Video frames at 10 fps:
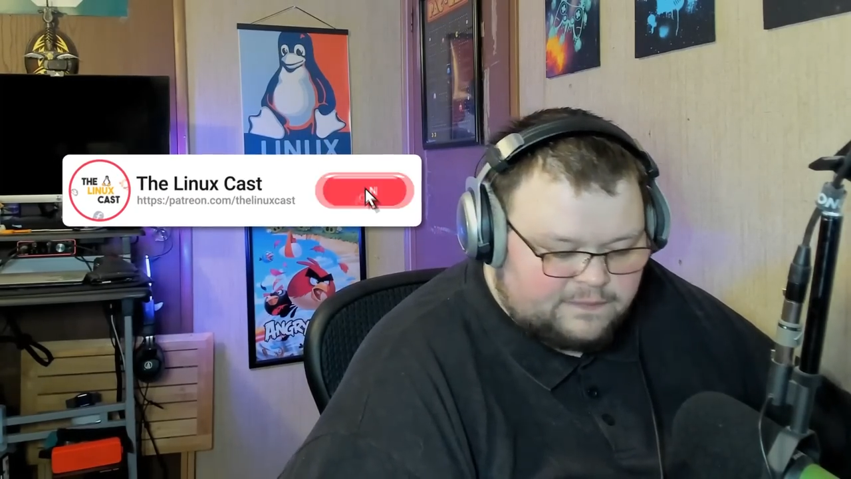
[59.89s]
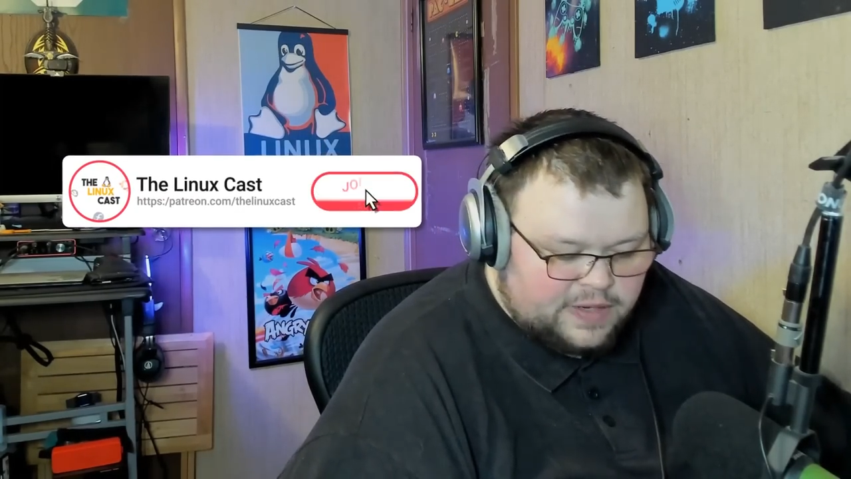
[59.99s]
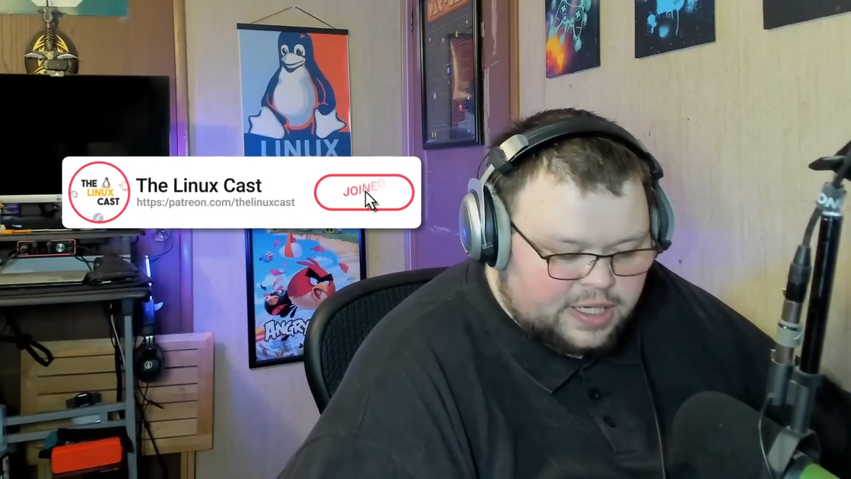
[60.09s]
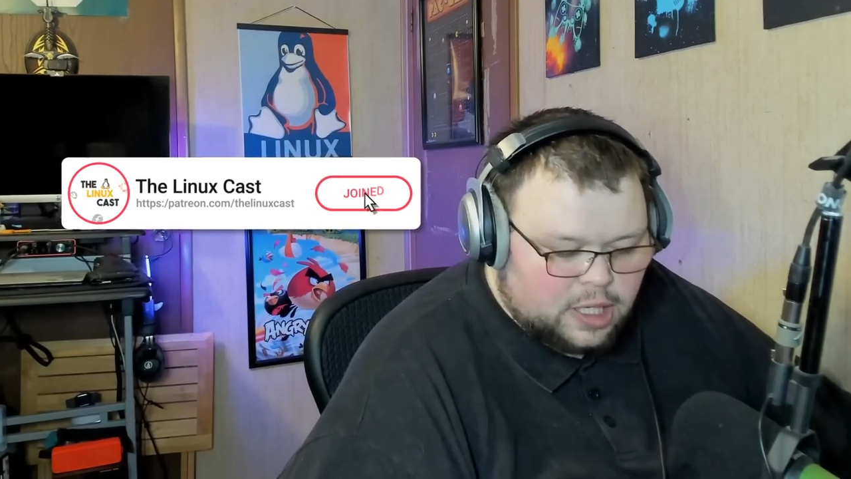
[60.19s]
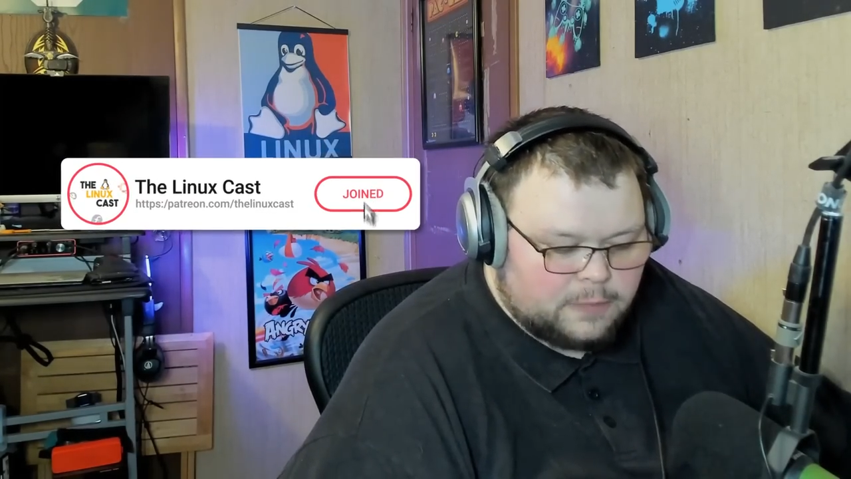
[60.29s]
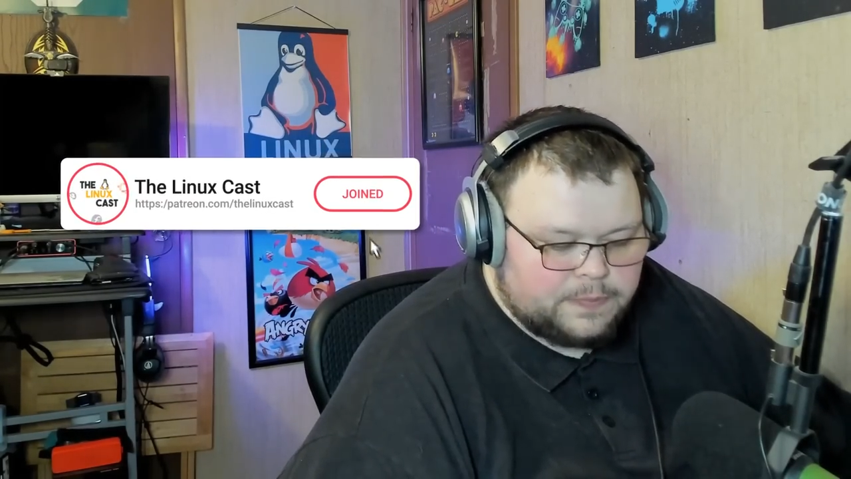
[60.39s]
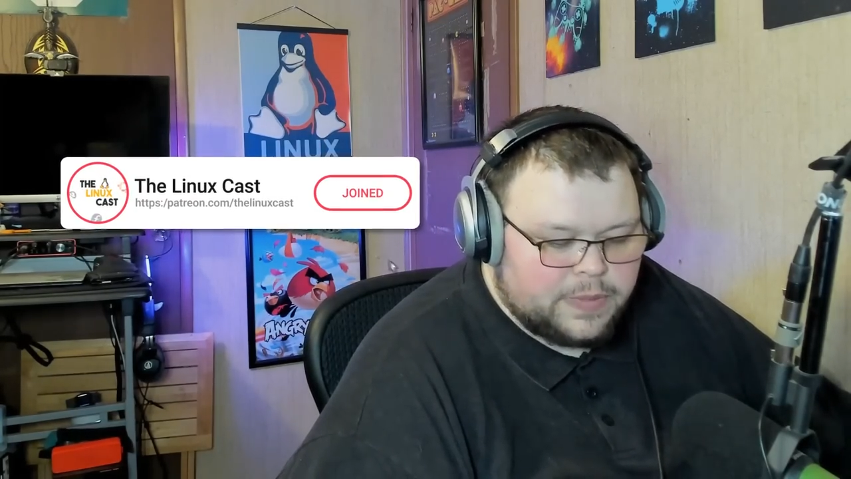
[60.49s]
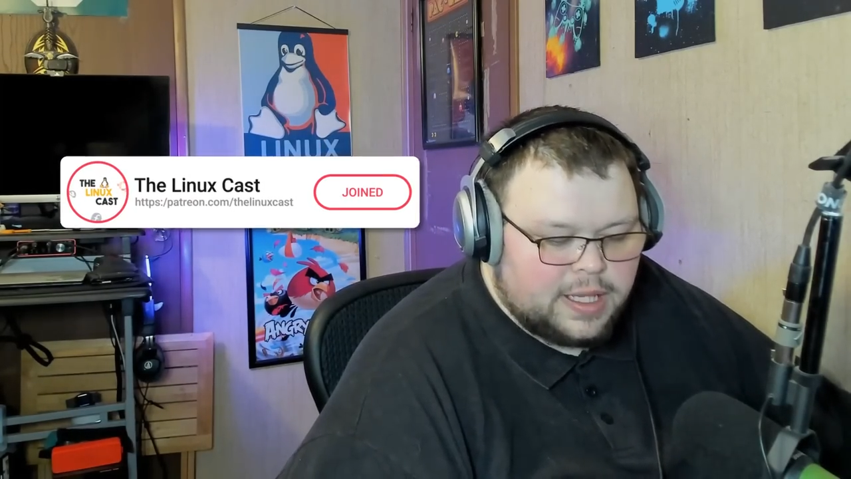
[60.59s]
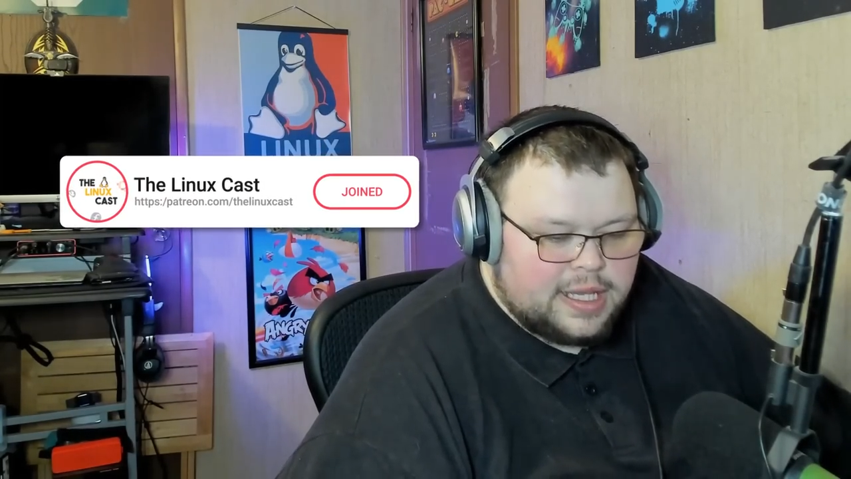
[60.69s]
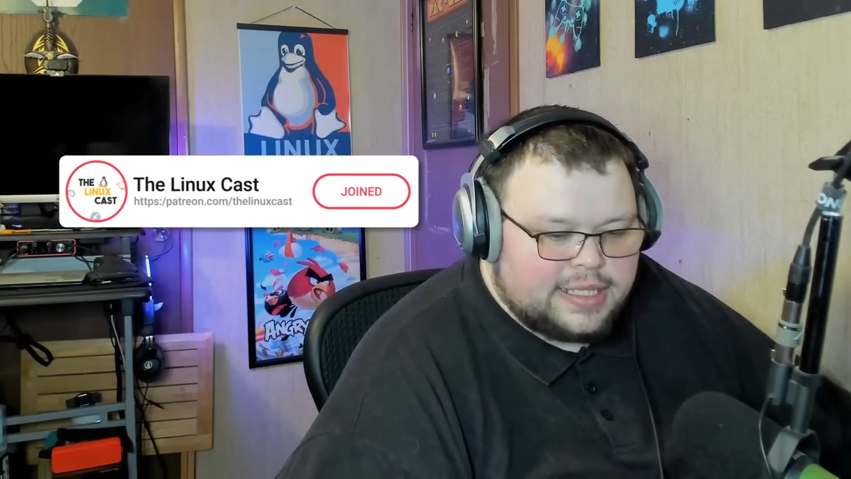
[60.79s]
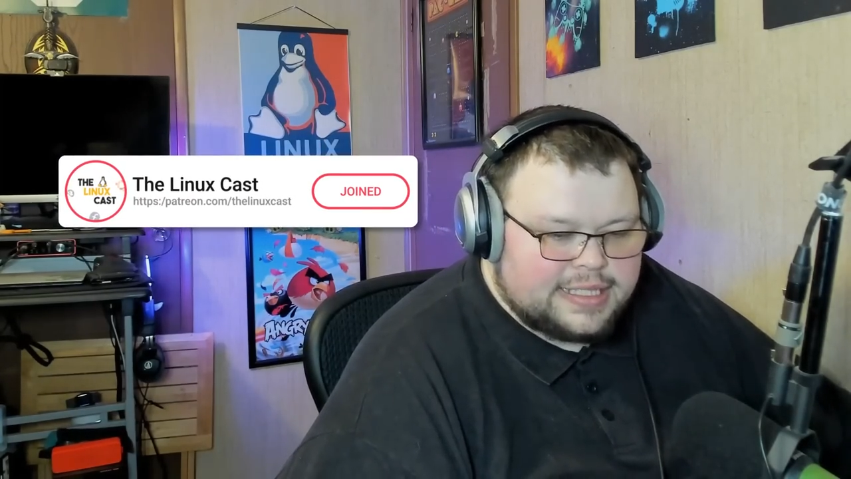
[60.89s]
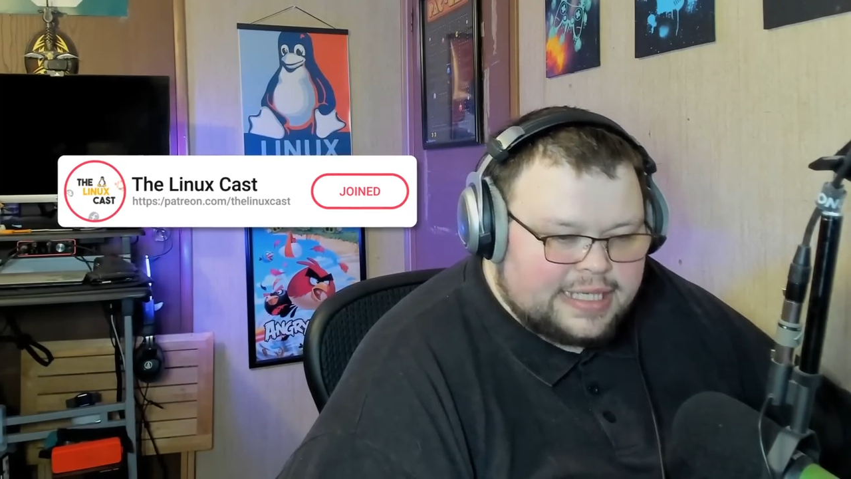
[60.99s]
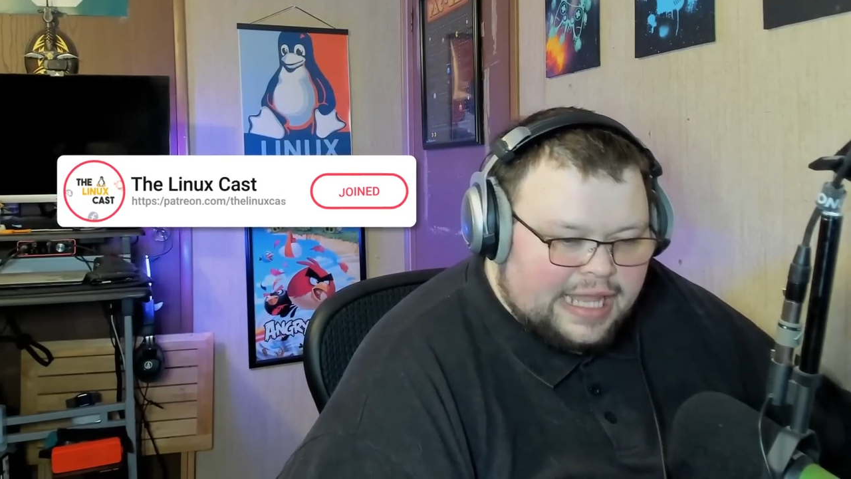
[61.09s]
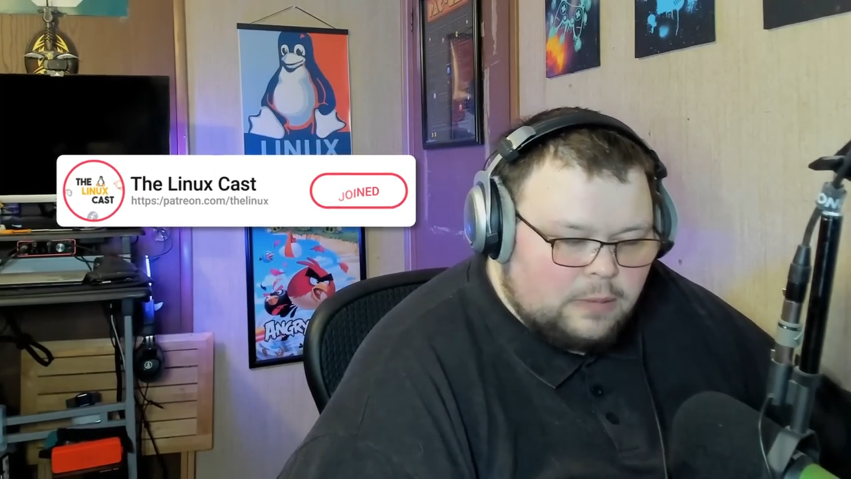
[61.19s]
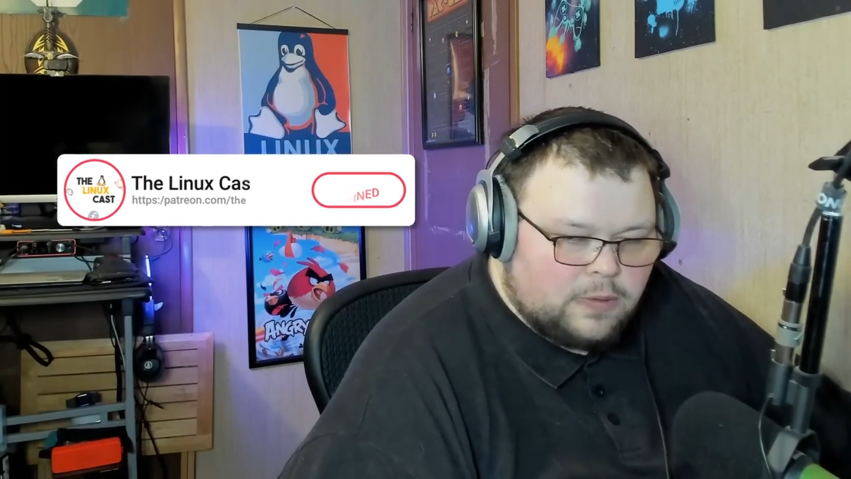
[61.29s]
video.
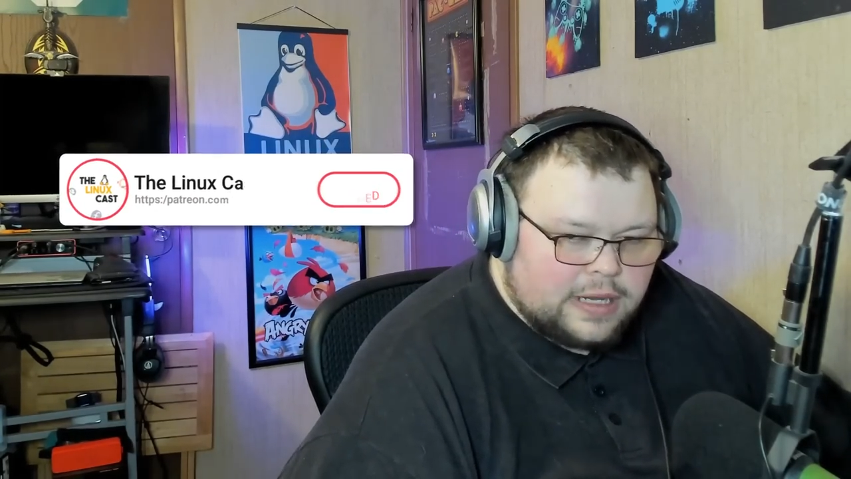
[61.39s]
Today,